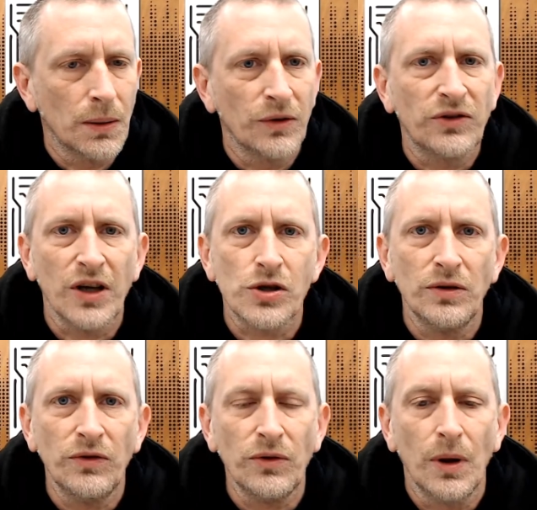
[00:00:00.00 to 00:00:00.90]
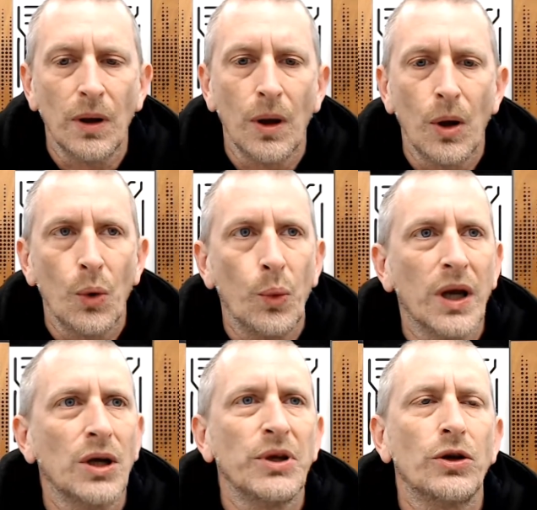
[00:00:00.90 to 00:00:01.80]
sessions. We're
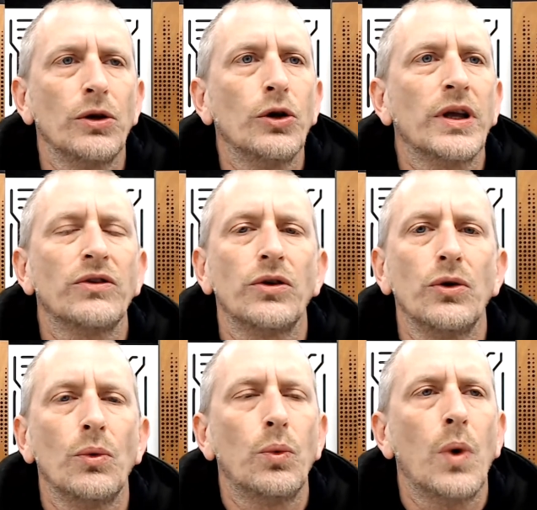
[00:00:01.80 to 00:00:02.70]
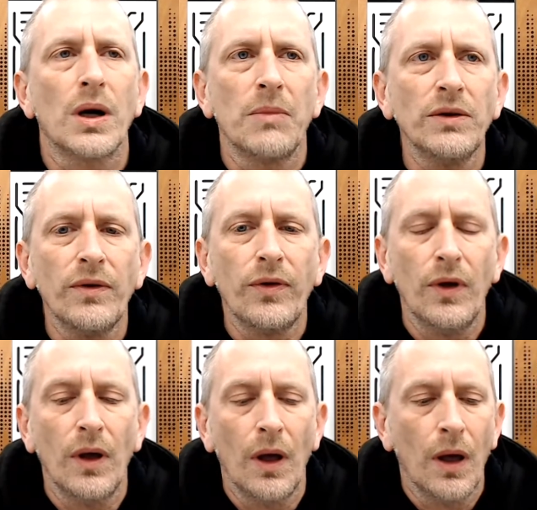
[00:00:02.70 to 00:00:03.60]
going to be looking to do one a month.
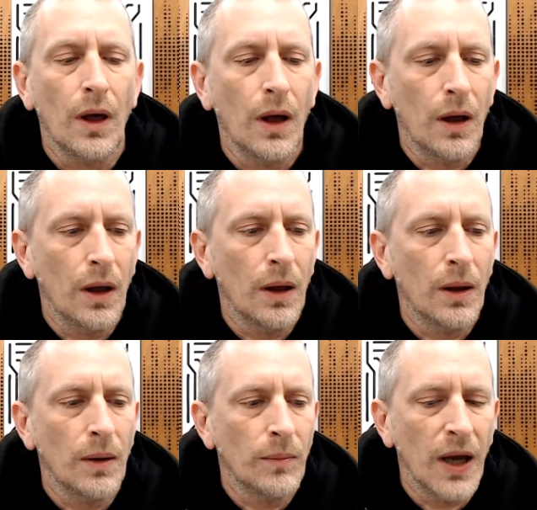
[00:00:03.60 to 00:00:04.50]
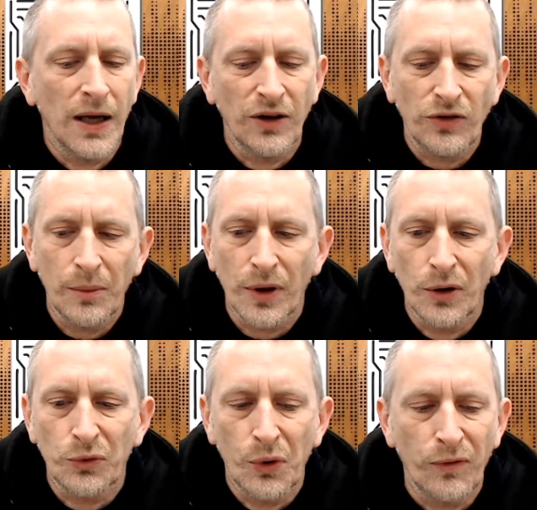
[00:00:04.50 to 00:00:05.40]
And in some of
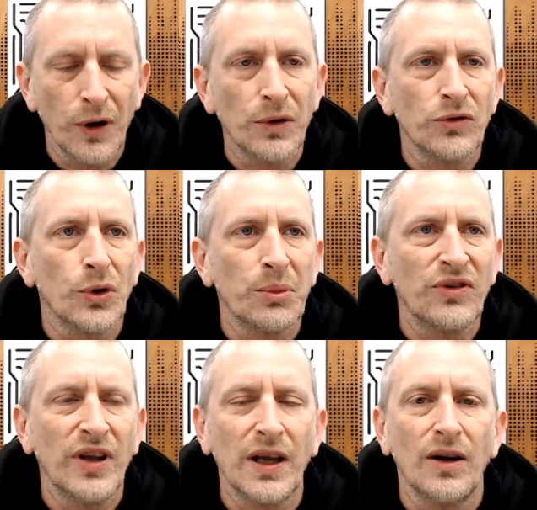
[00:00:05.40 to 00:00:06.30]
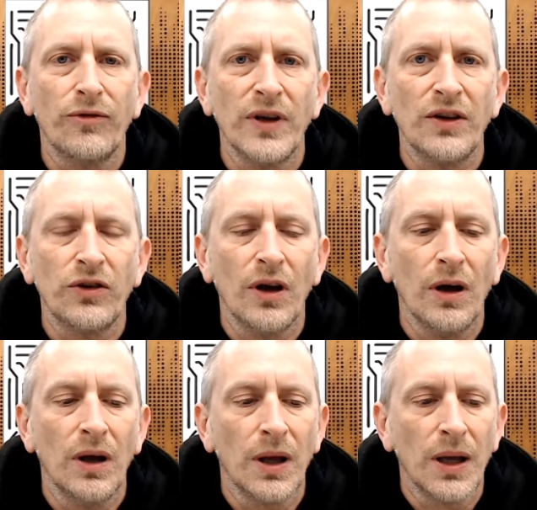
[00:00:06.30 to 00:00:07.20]
those, we'll focus on a particular
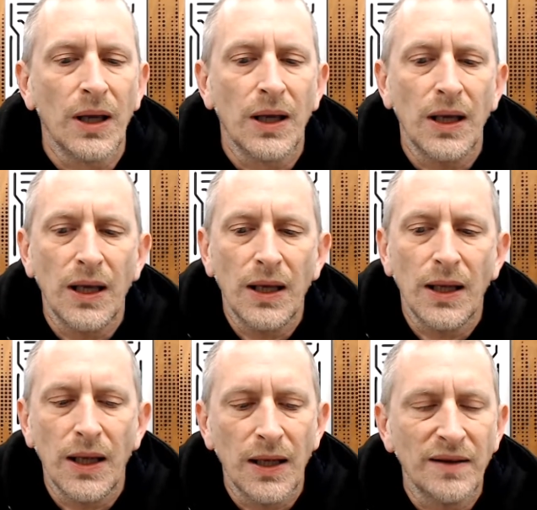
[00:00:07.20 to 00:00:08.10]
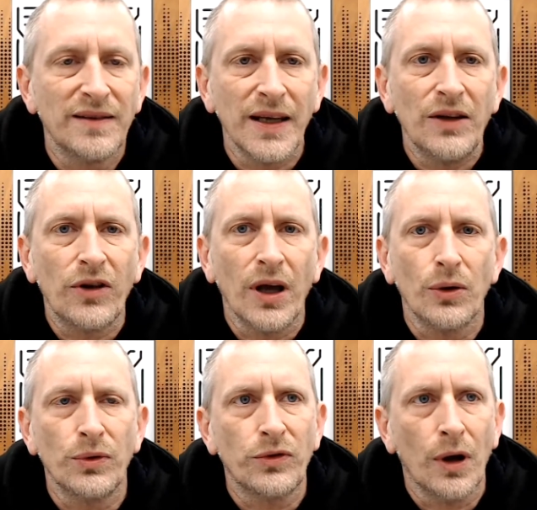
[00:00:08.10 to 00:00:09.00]
feature in
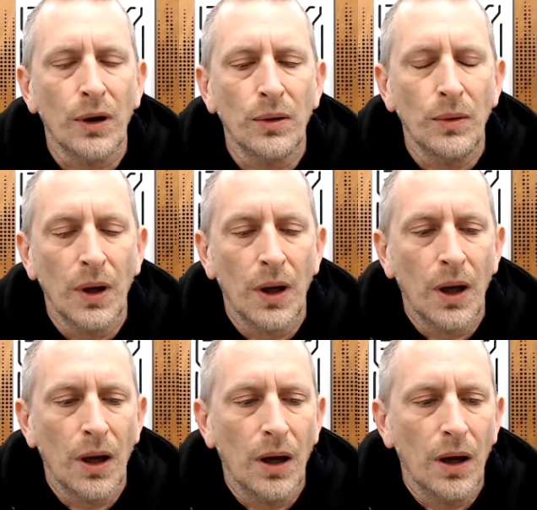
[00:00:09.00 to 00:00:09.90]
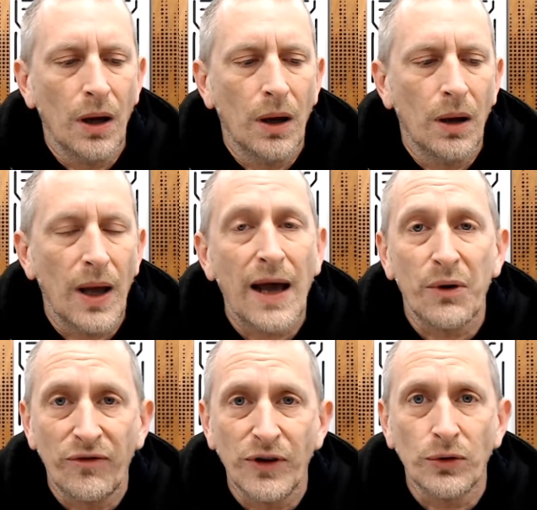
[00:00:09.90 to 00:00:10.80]
detail. So
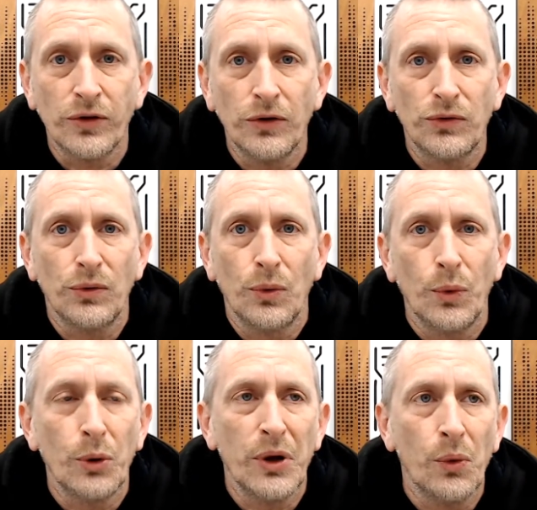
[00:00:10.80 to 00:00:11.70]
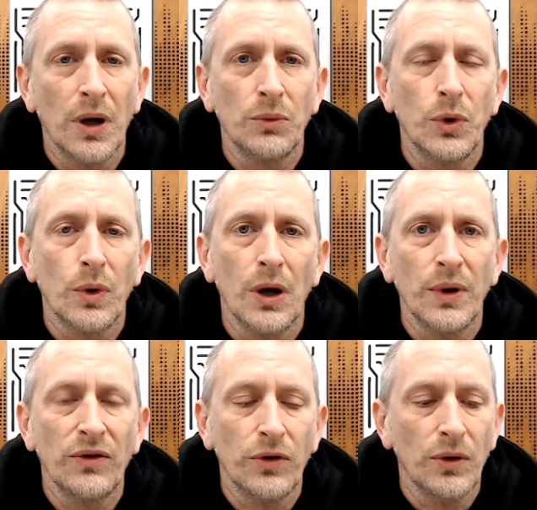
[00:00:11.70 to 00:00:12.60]
our filters will be one we'll go
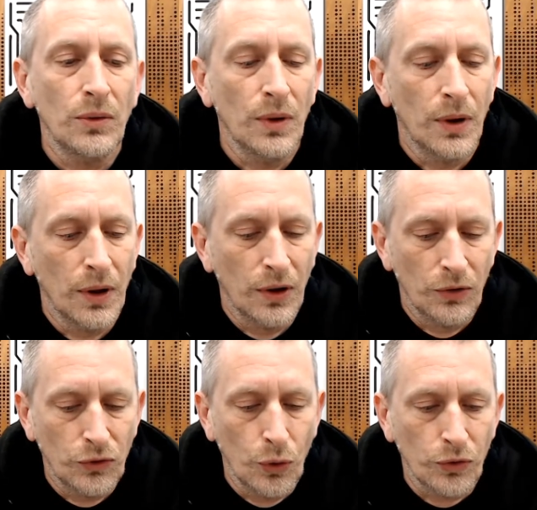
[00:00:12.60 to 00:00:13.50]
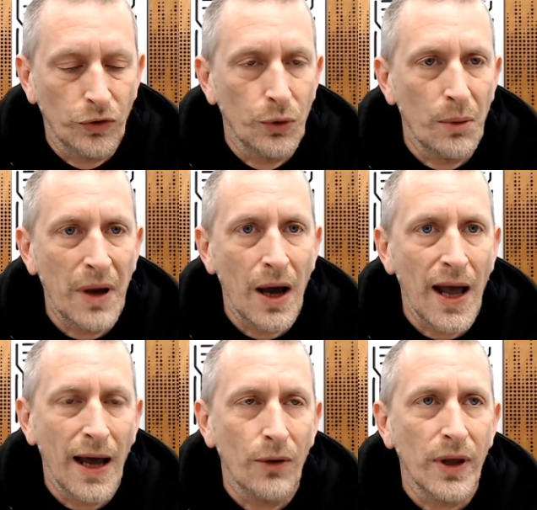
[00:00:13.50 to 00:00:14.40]
into, talk to you about
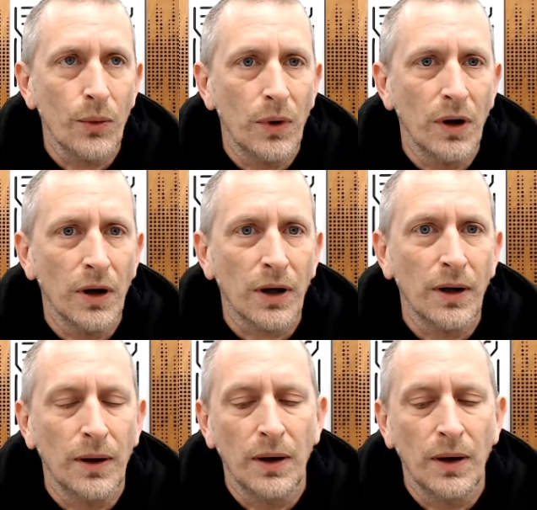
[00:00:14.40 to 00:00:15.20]
how they work.